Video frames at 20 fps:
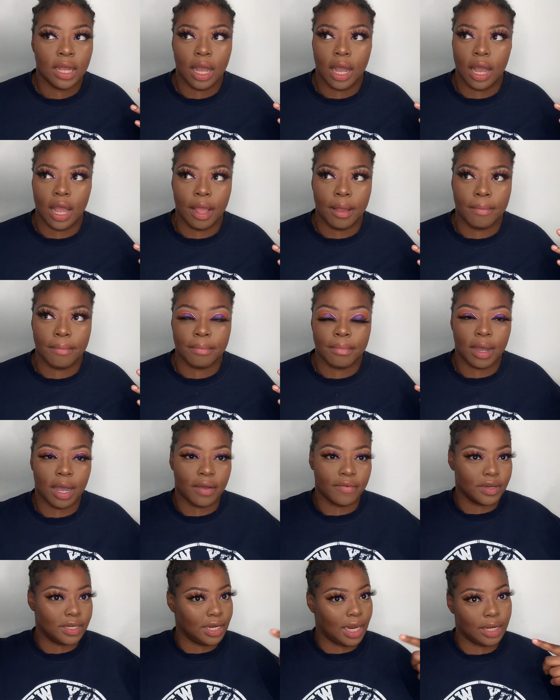um
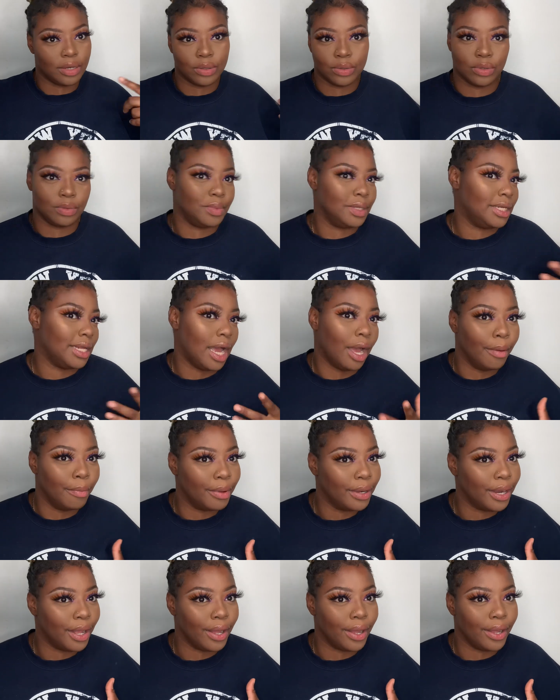other channels will be down
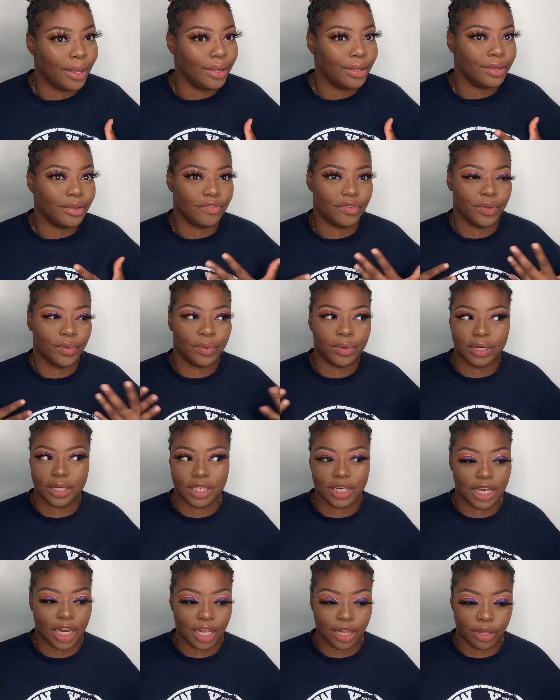below if you want to
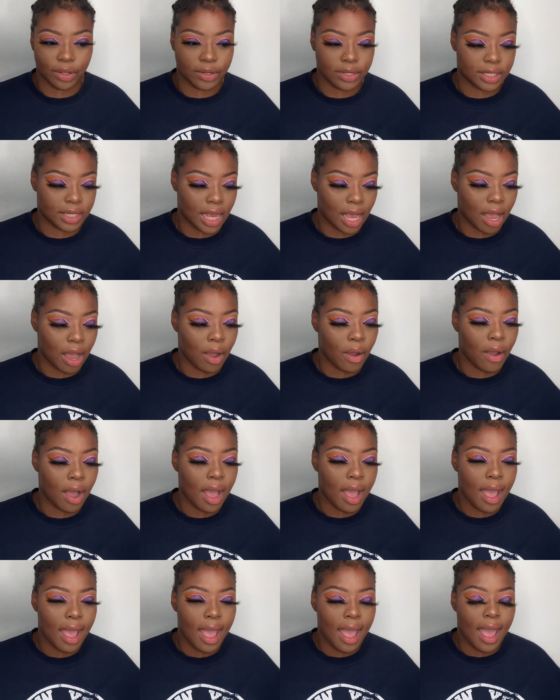check those out
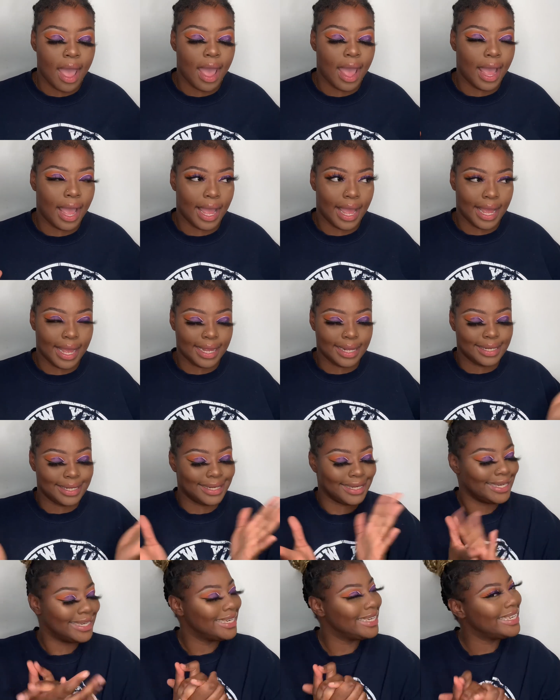
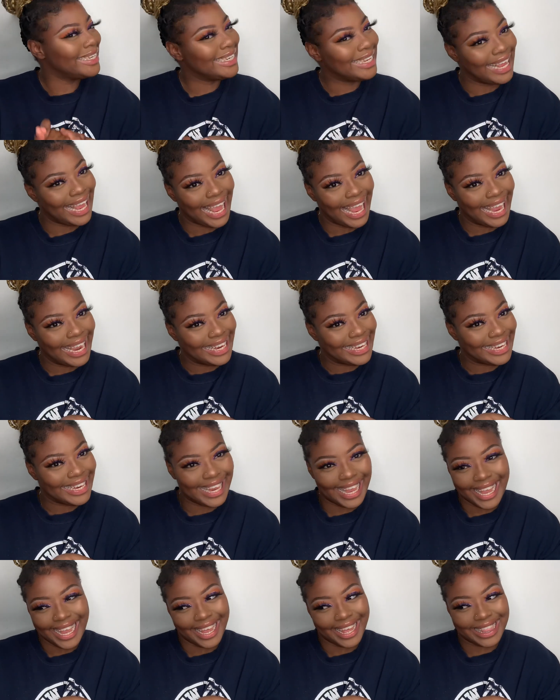and
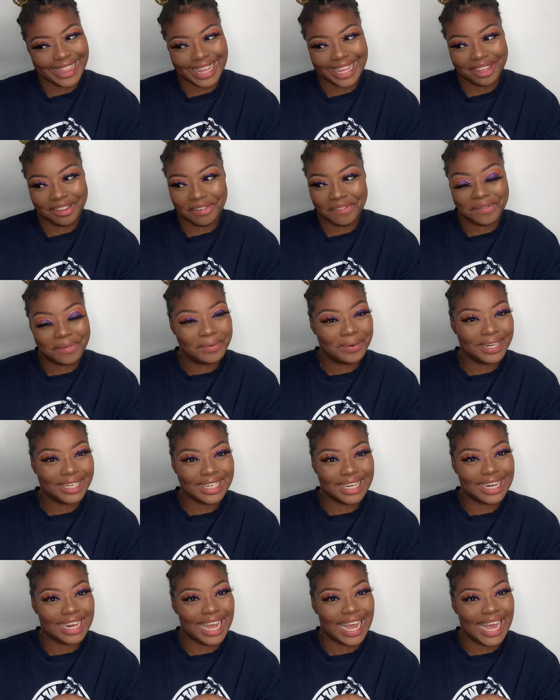yeah thank you for
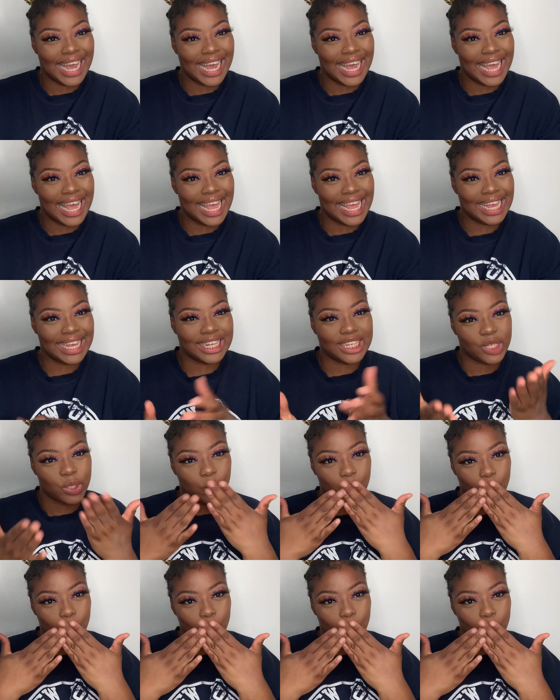watching guys